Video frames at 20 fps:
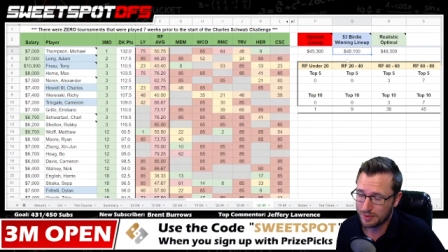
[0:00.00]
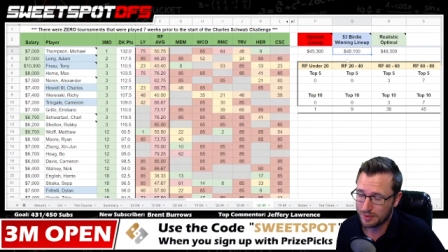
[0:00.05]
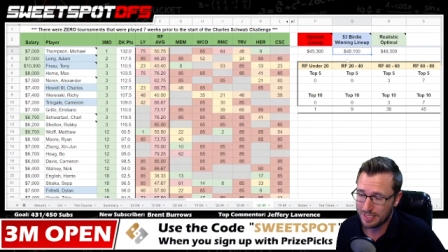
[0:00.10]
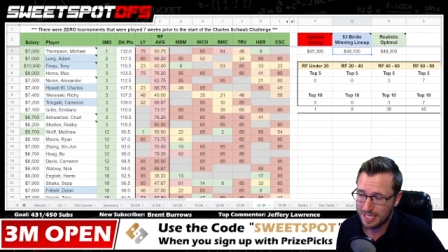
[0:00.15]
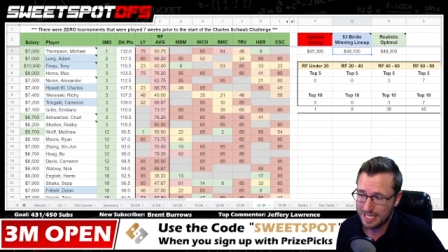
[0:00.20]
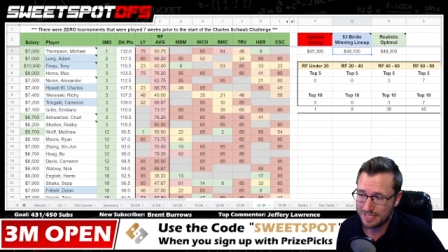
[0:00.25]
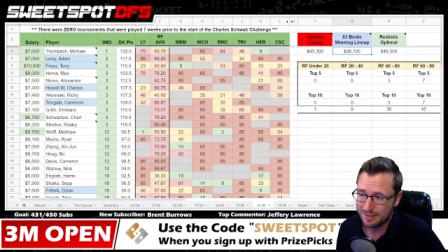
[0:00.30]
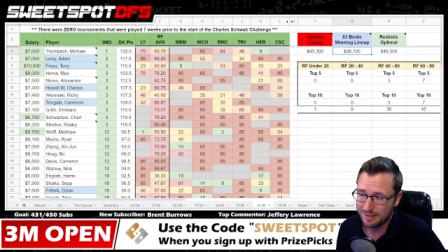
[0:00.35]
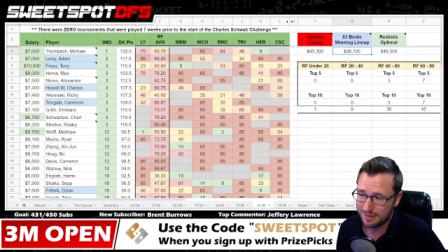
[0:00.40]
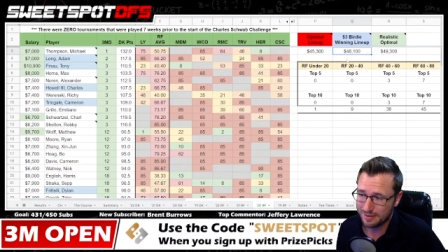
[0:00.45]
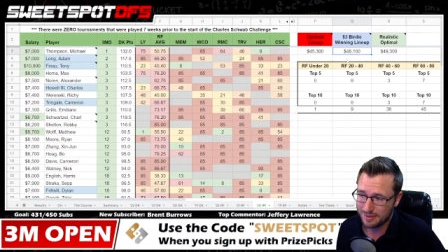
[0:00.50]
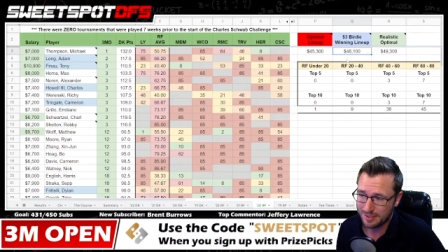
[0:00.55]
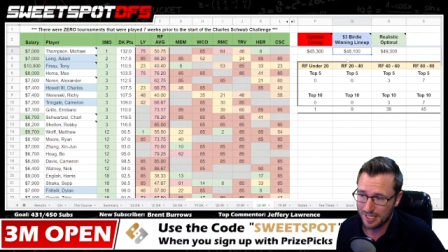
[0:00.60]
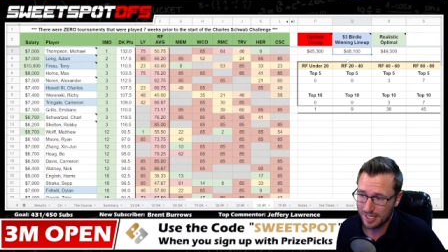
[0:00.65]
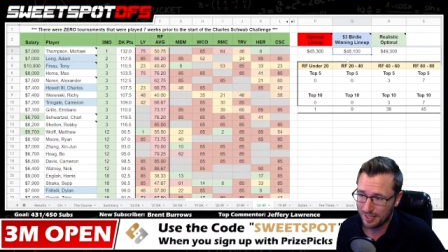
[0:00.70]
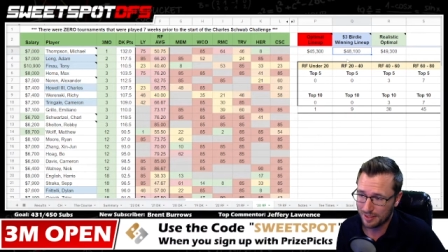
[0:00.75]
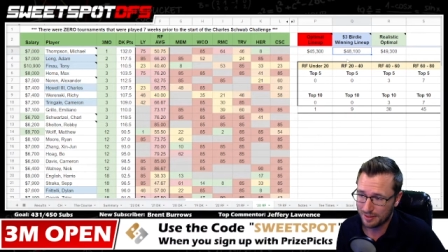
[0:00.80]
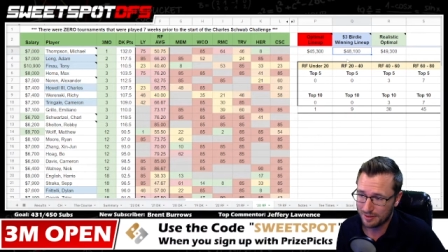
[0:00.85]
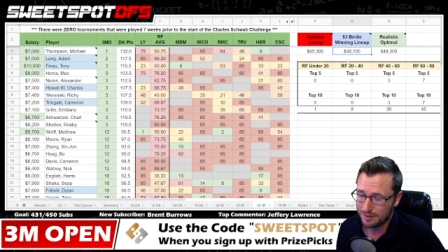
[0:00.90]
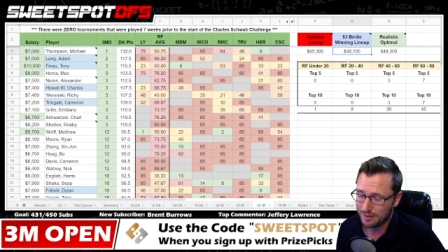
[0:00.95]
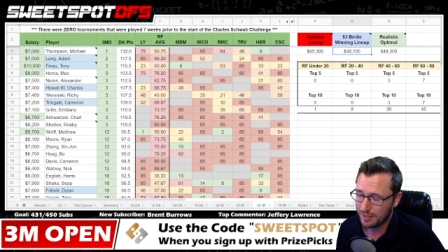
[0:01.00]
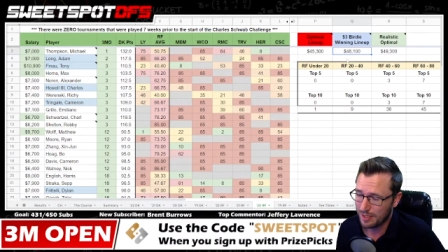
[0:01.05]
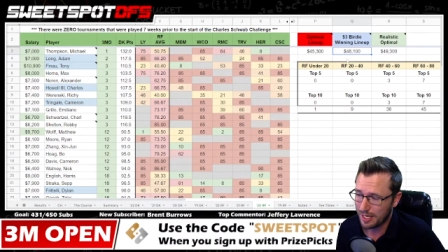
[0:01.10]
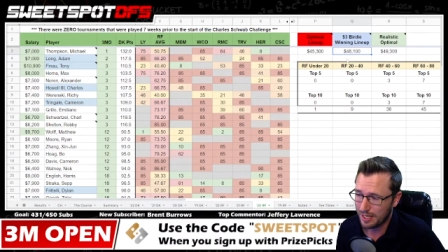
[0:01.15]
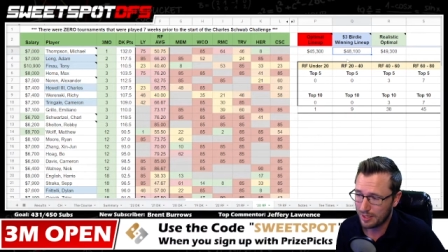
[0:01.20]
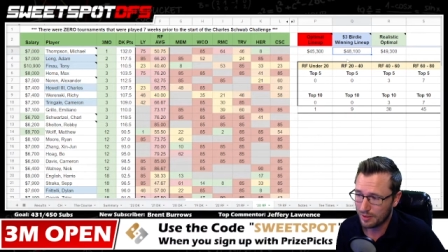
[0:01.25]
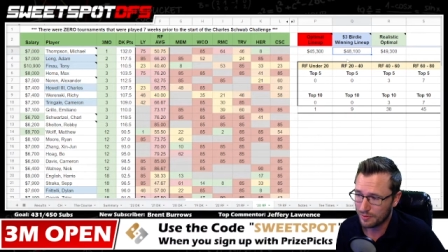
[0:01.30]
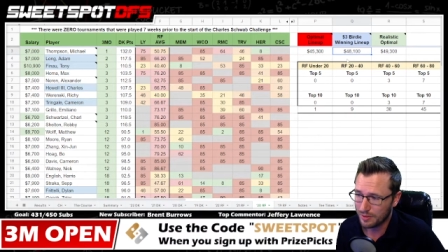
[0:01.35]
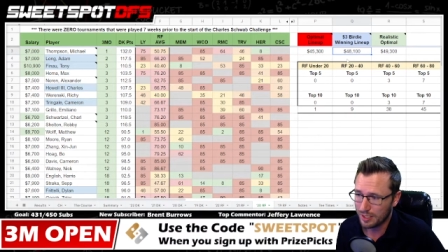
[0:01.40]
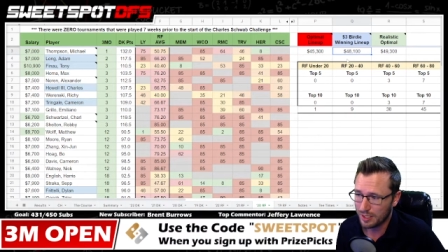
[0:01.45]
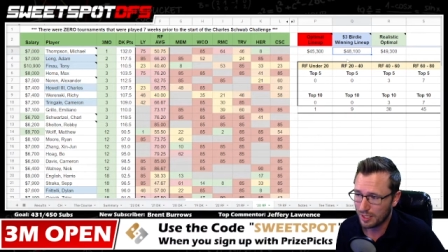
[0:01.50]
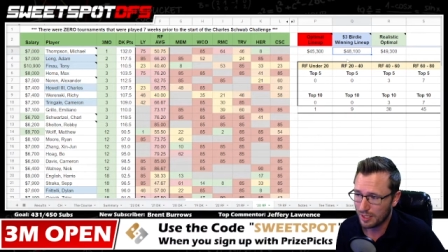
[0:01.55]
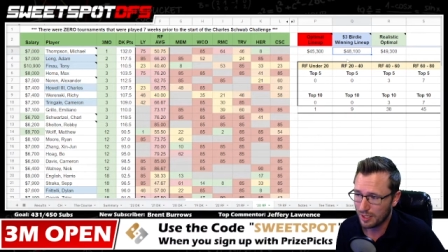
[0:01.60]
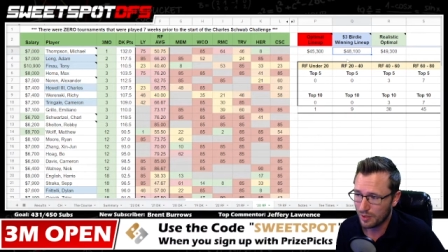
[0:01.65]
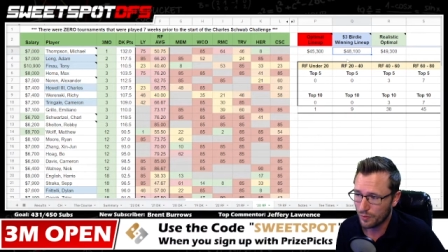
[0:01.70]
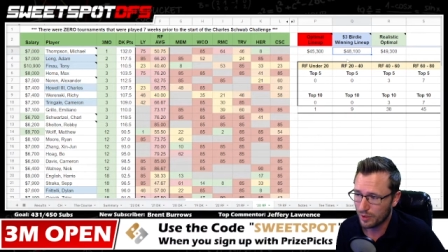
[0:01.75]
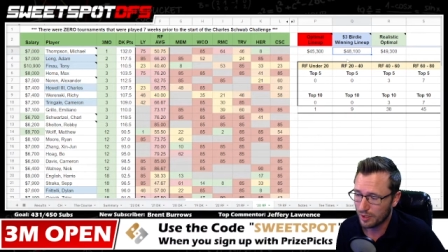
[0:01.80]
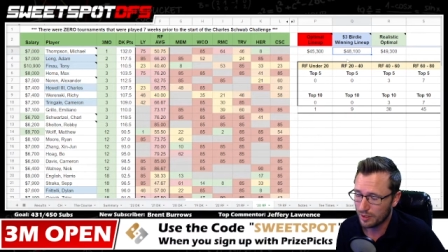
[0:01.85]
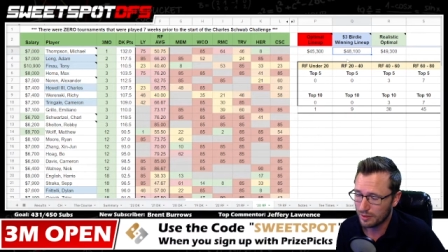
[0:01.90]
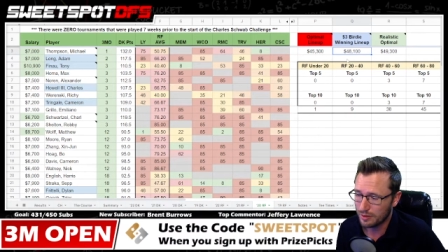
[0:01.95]
That's insane. I don't think
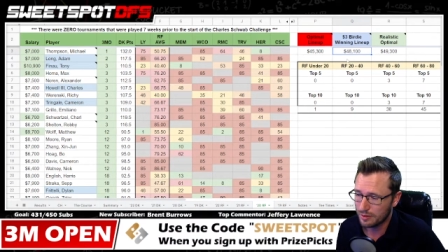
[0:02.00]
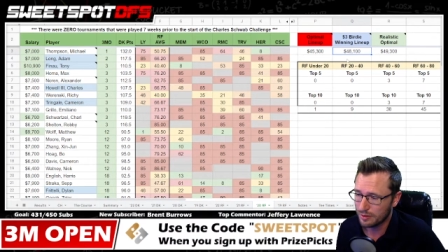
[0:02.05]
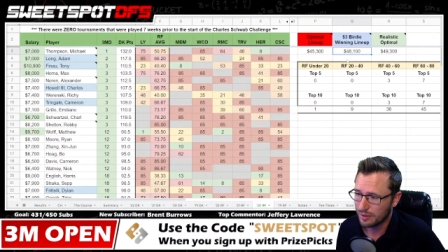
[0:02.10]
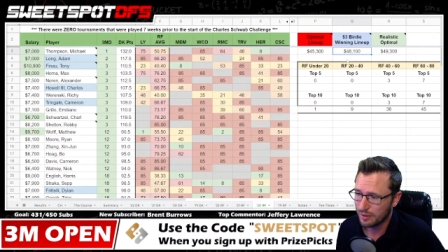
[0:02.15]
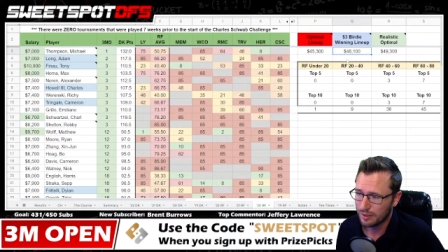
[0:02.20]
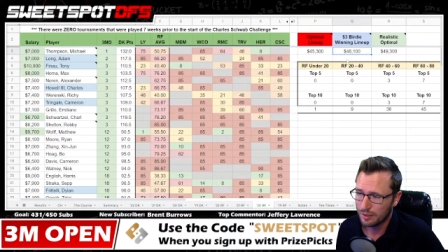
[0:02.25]
anyone.